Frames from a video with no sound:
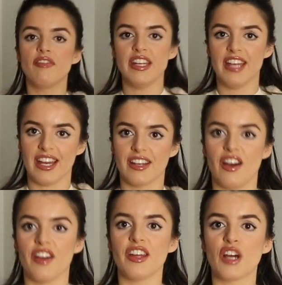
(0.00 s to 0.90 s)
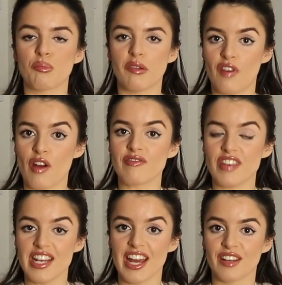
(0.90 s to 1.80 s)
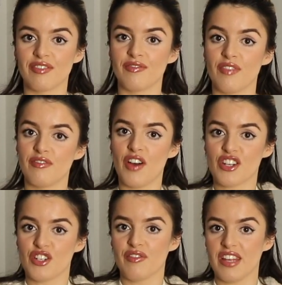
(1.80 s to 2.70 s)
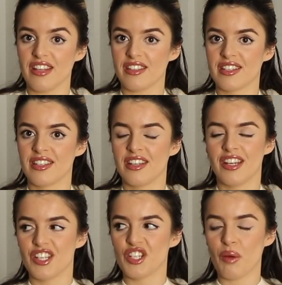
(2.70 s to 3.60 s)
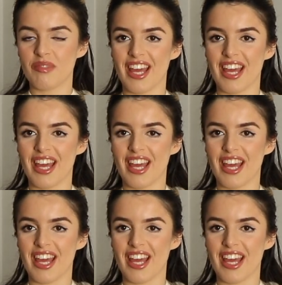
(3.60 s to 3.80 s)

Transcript: a V-neck. I think I'd prefer a V-neck version of this. Do you know what I'm